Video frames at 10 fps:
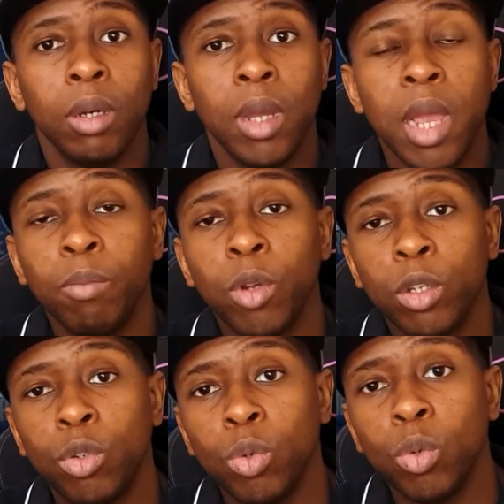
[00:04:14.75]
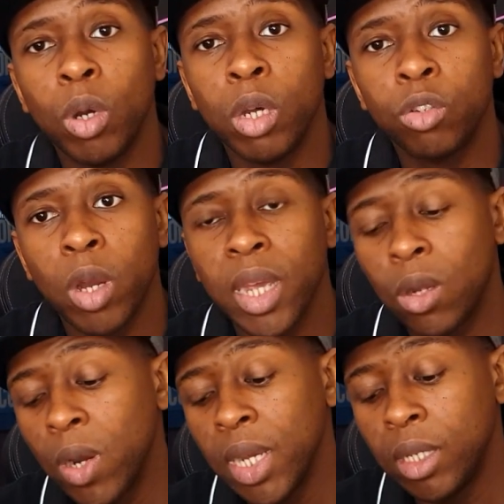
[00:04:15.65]
M.2 socket
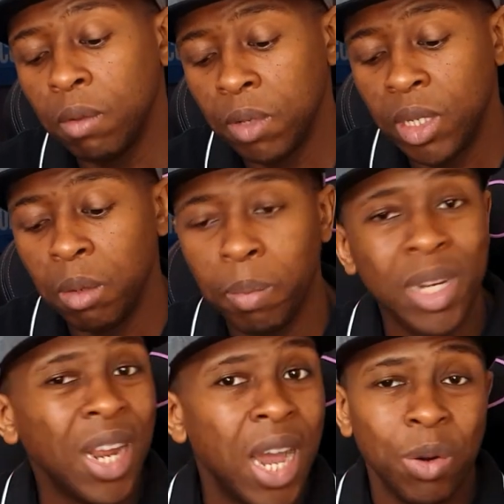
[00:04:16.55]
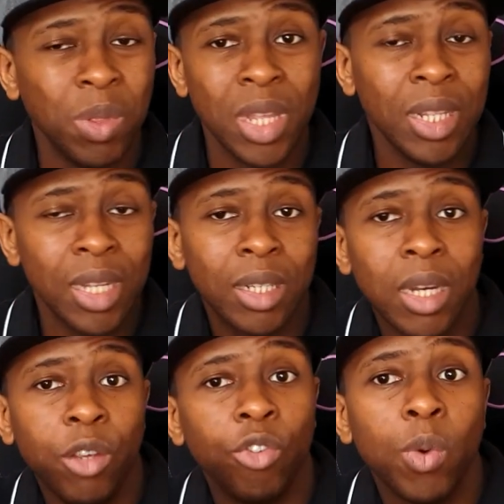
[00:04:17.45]
connectivity, but I don't think that's an
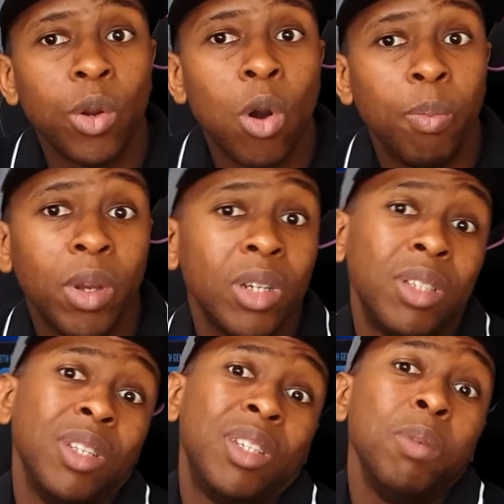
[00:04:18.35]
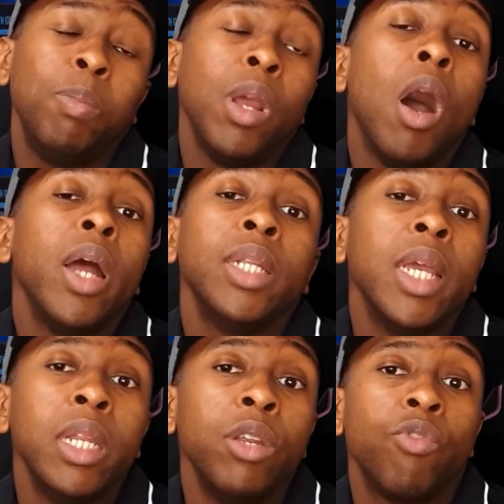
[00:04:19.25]
issue at all because there simply aren't
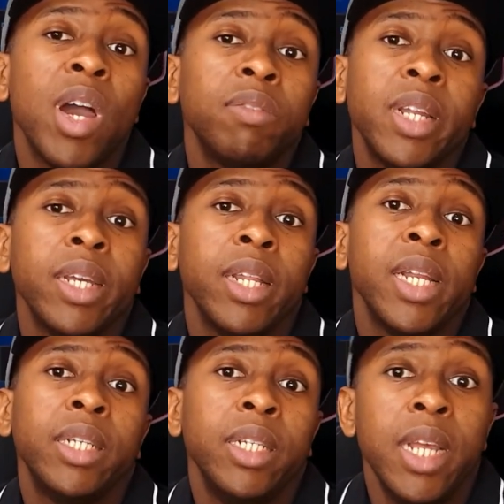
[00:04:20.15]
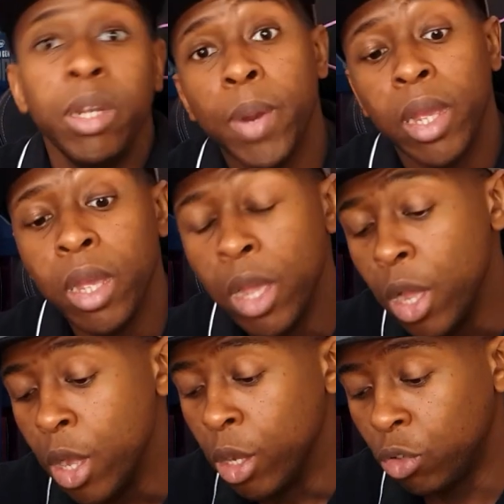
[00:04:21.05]
any drives like that anyway.
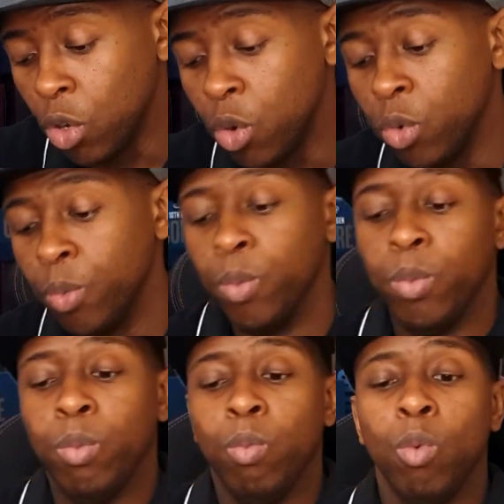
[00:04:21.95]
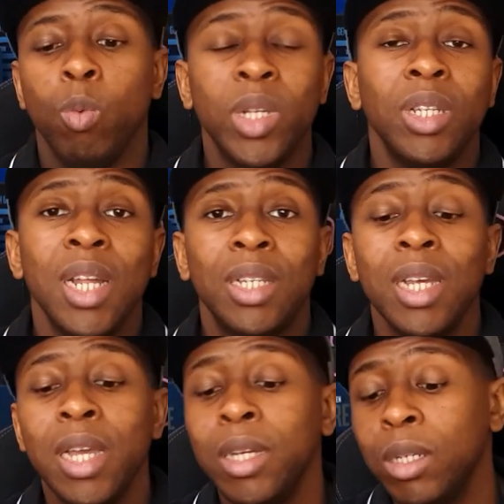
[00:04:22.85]
So with that
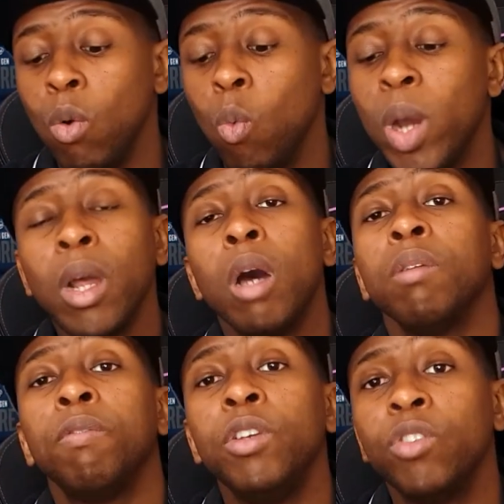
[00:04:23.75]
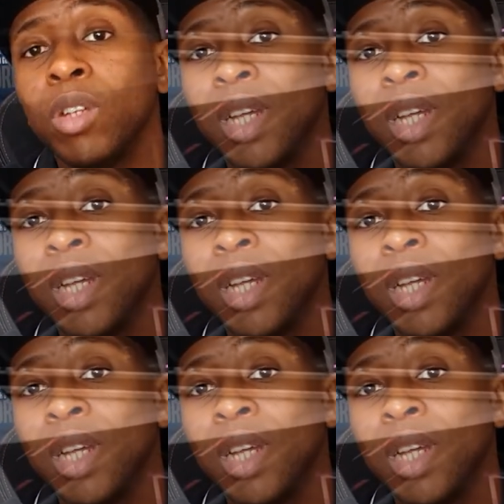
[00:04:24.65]
said, what are the features